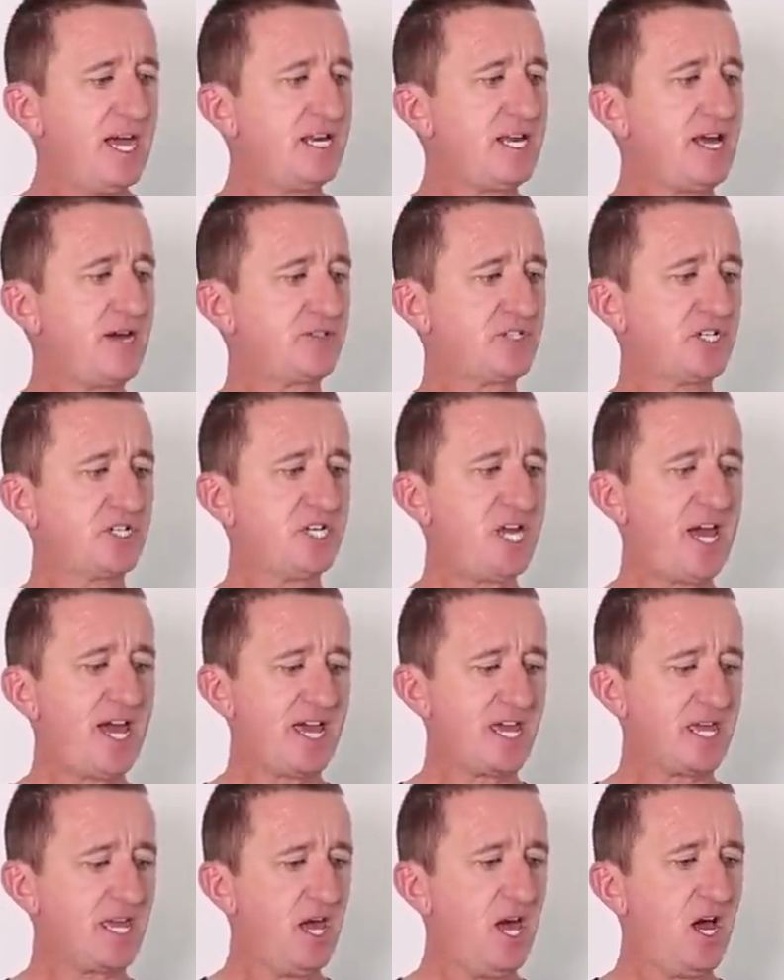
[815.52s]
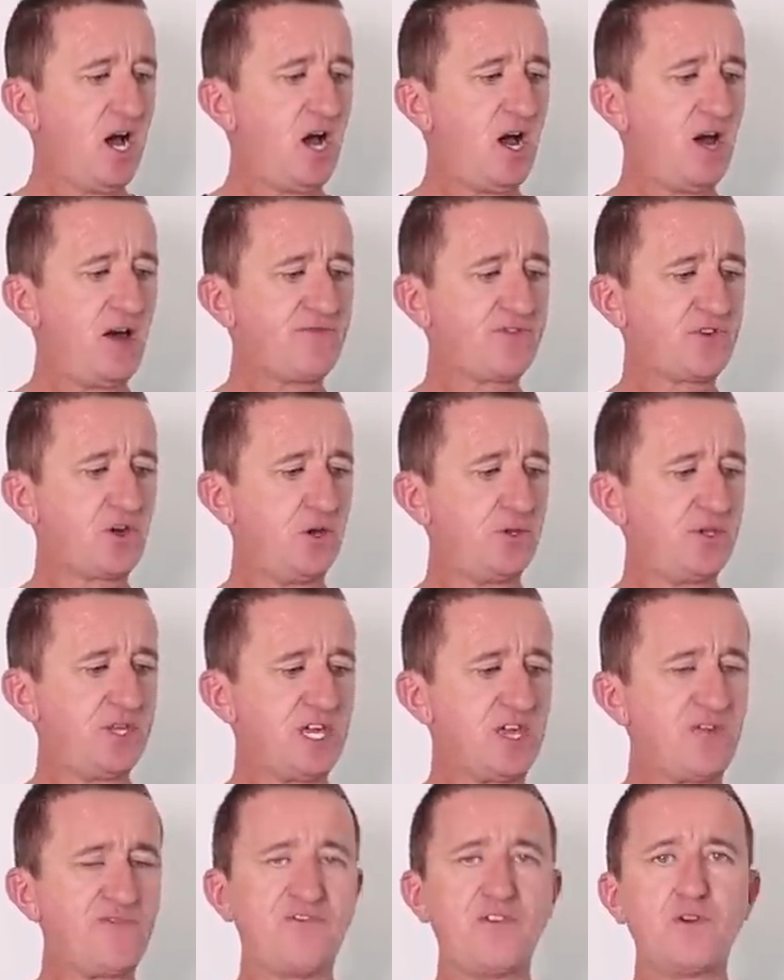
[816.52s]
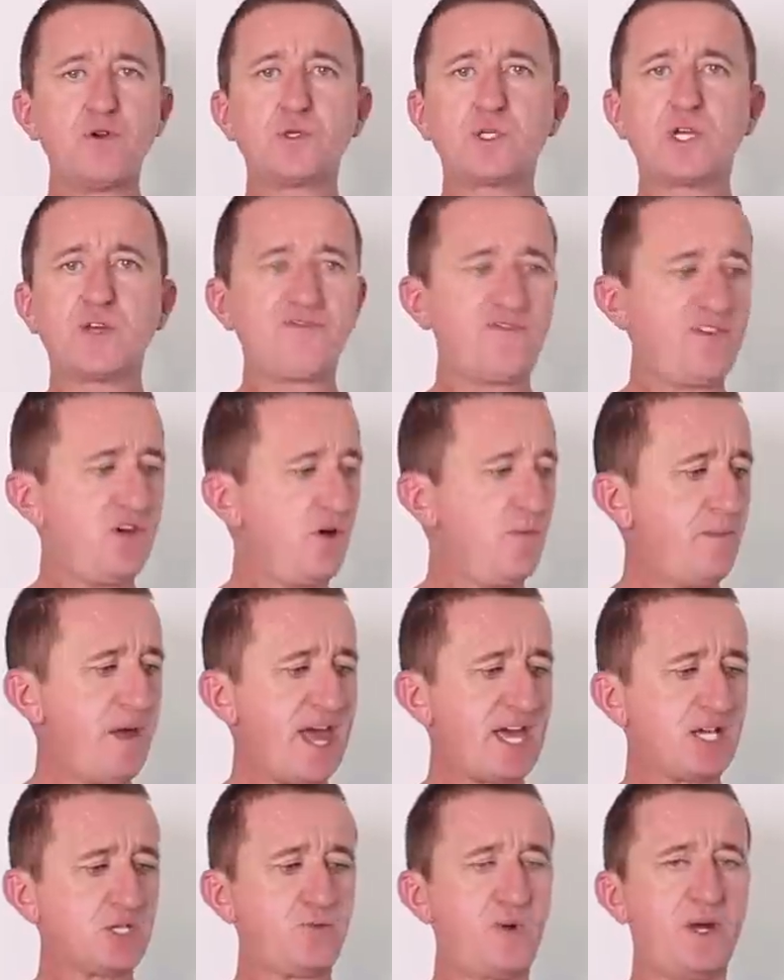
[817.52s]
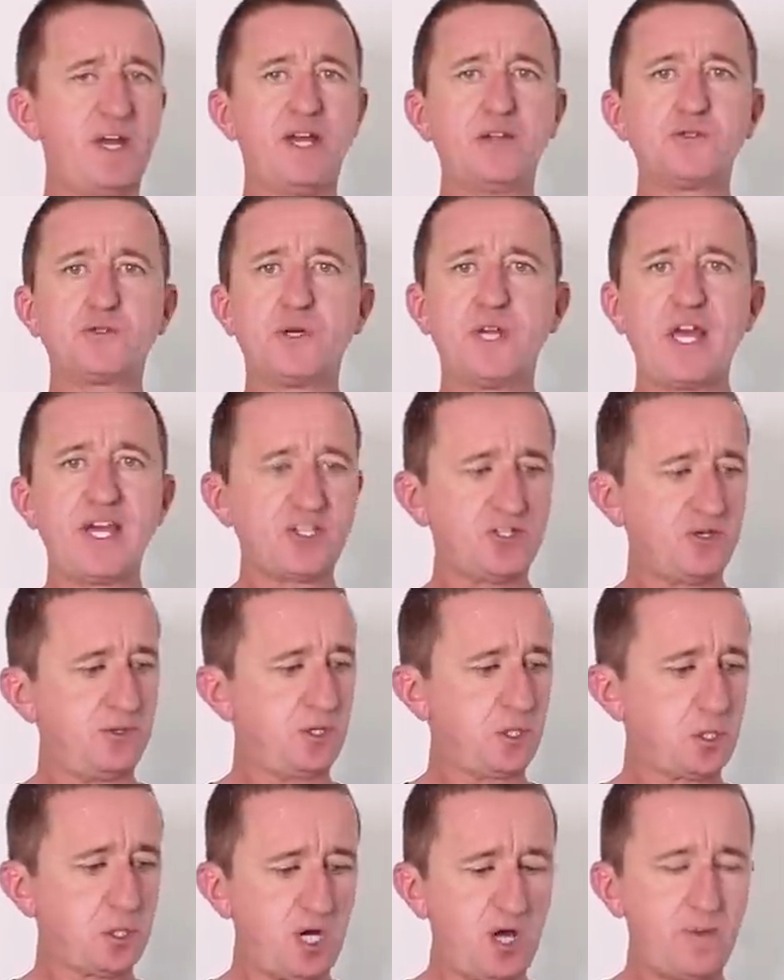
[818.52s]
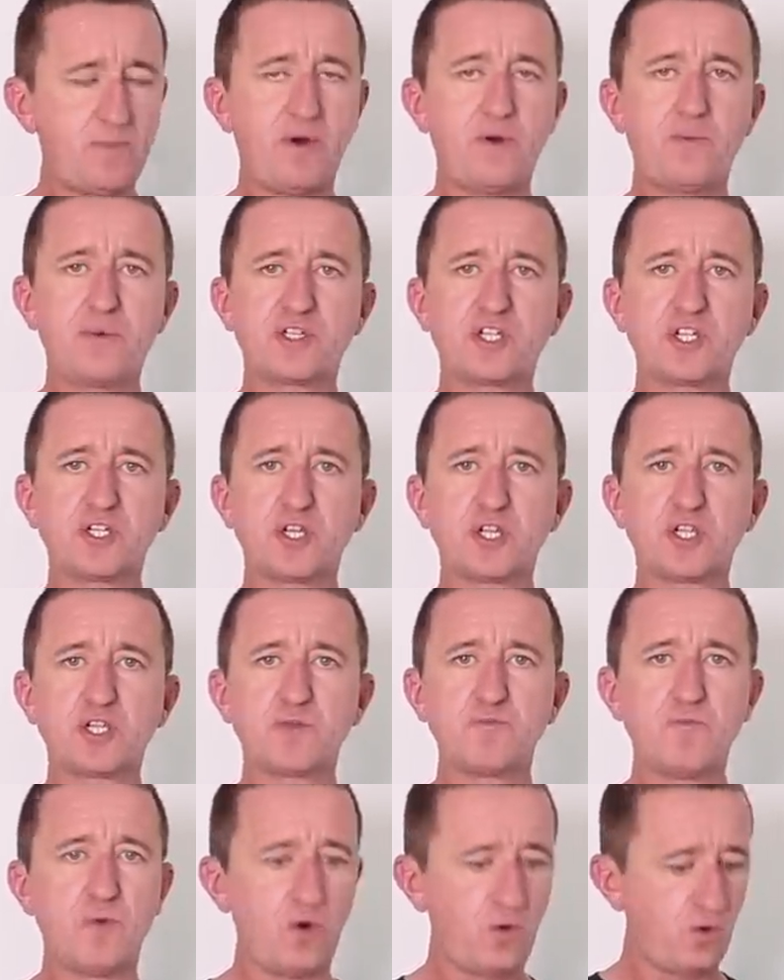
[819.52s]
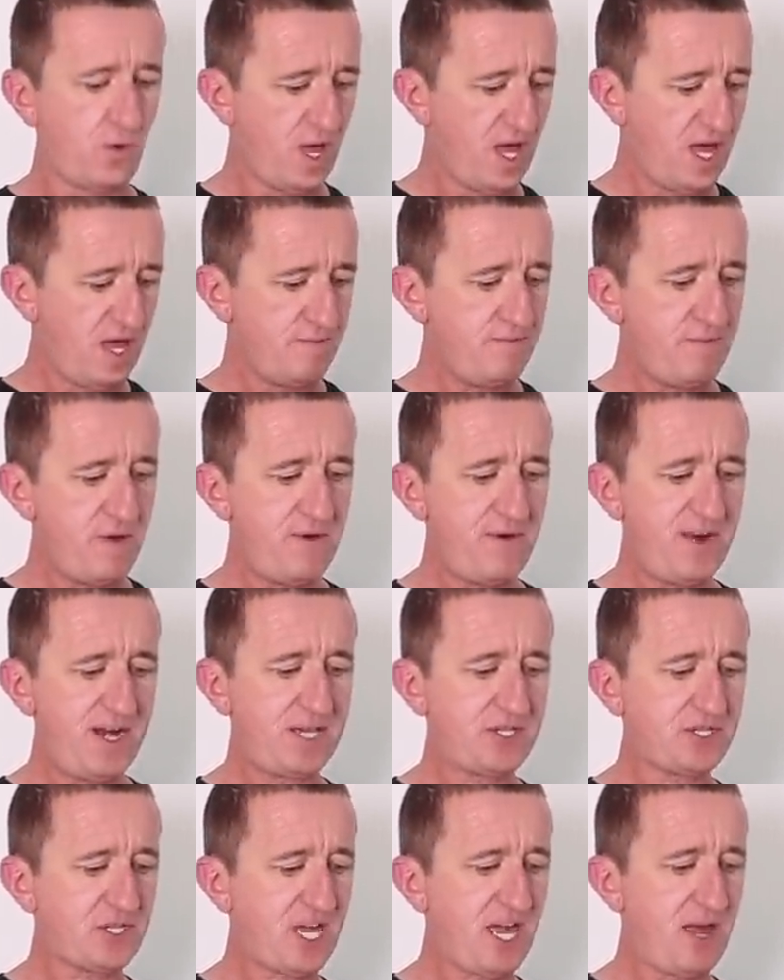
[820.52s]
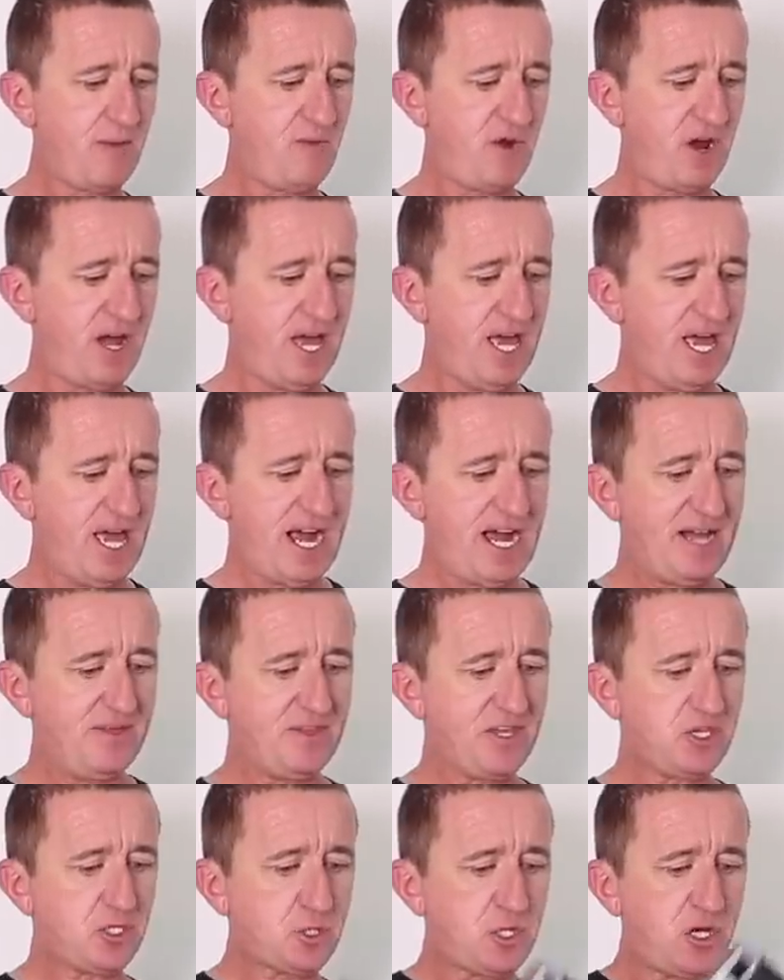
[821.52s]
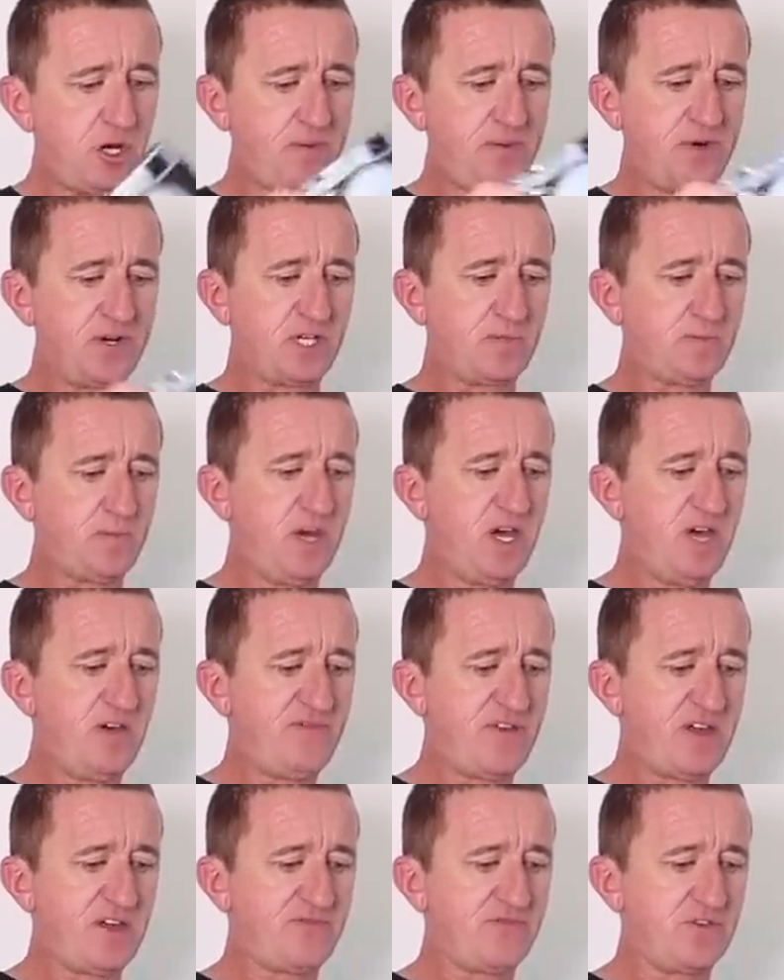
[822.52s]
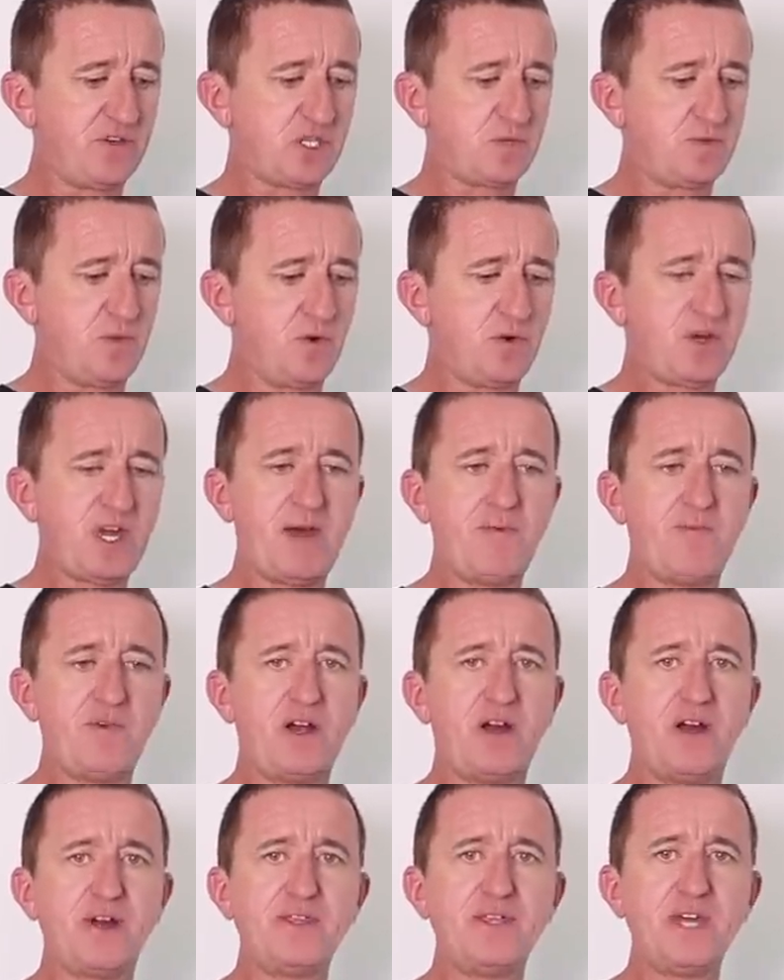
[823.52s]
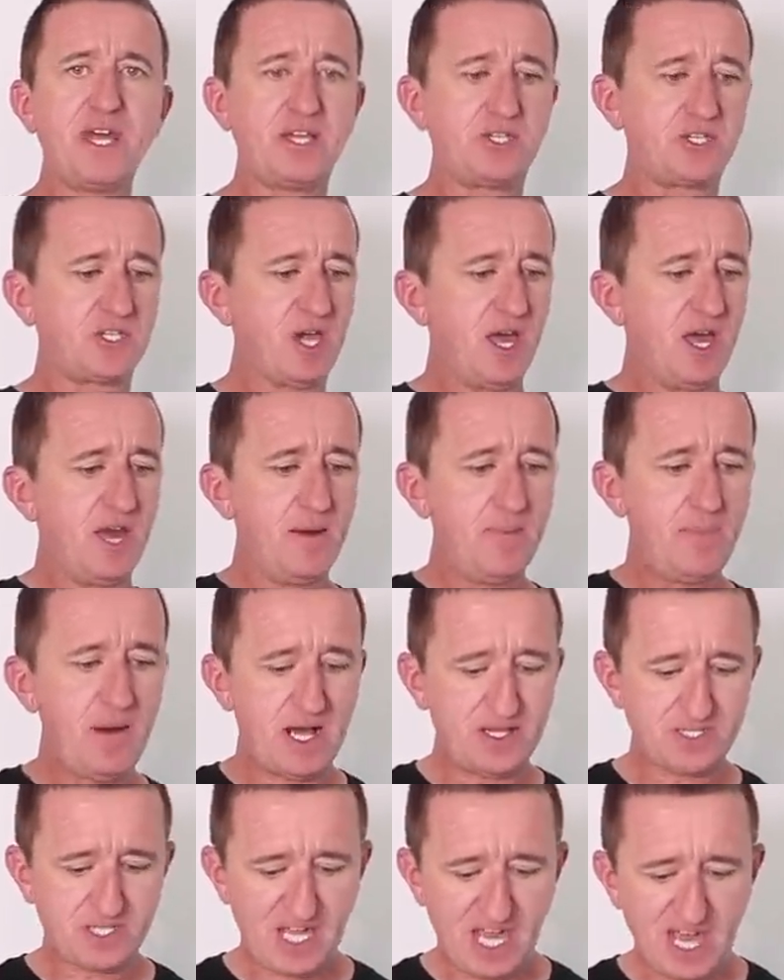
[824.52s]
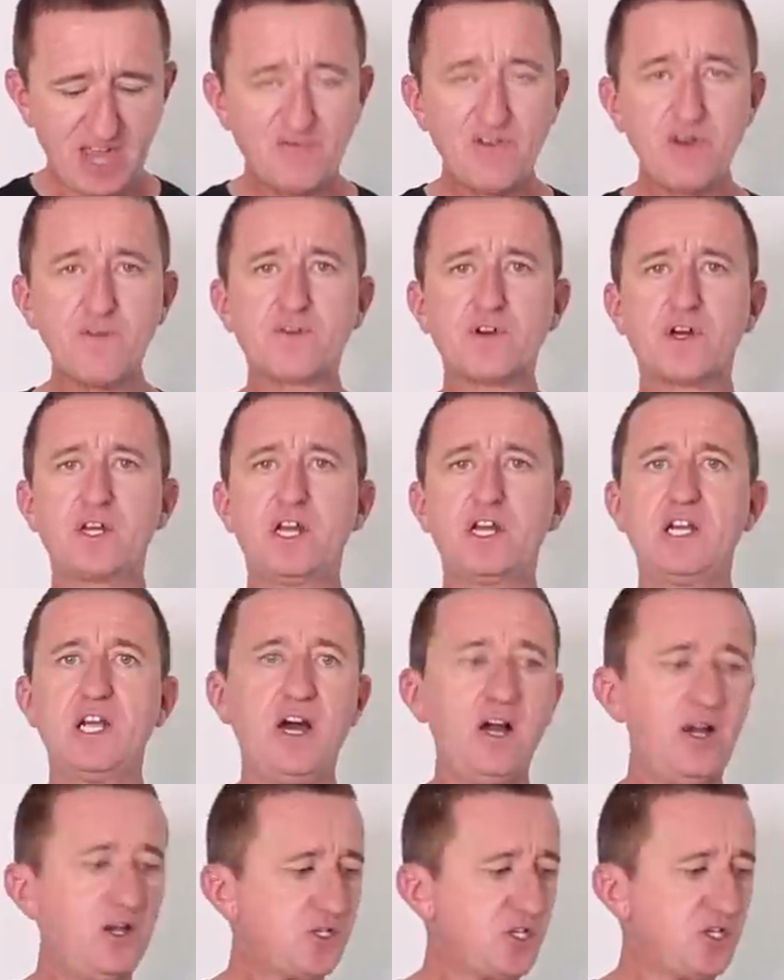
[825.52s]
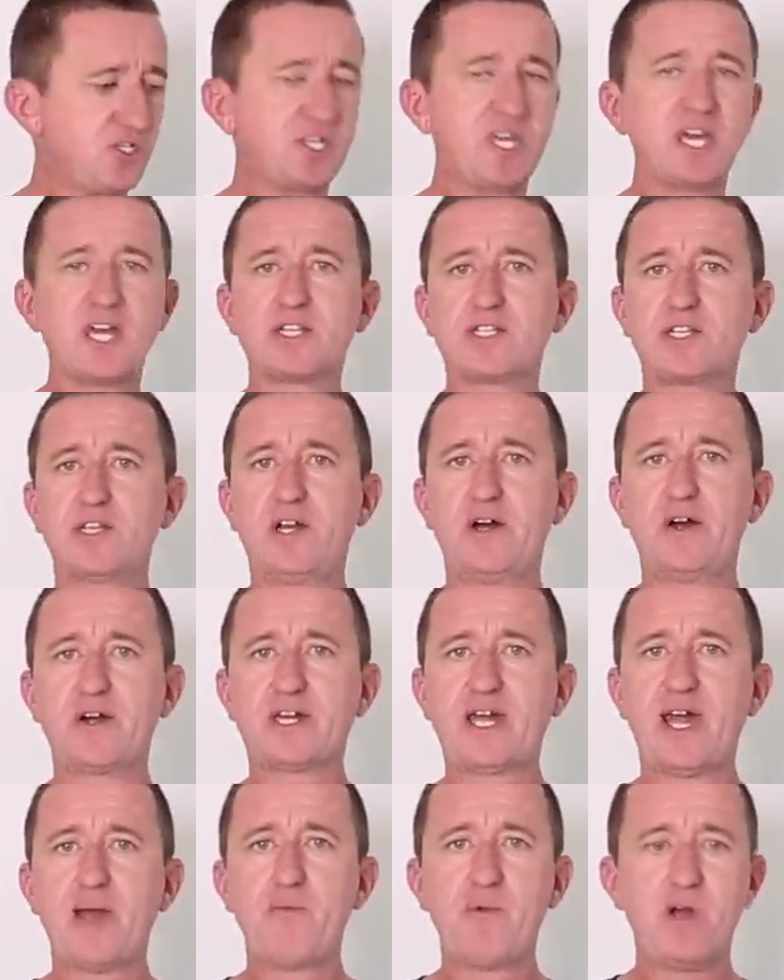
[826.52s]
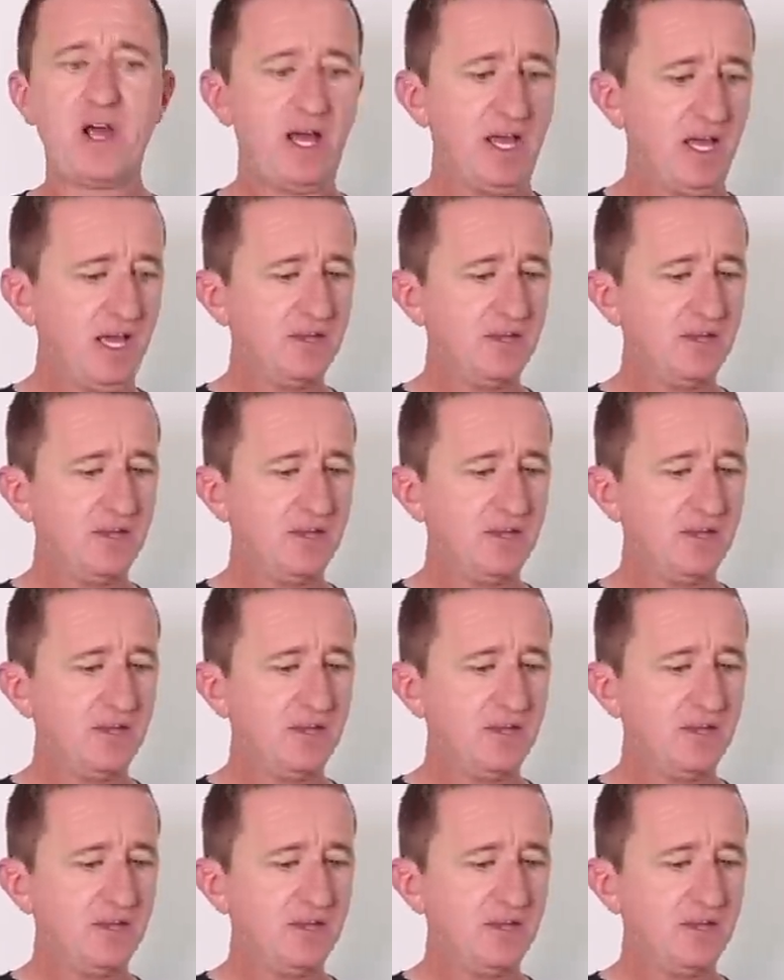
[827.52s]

Now today I've got the Fujifilm X100S on the tripod which is a small mirrorless camera and this tripod is perfect for a small camera like this but if you've got a larger DSLR camera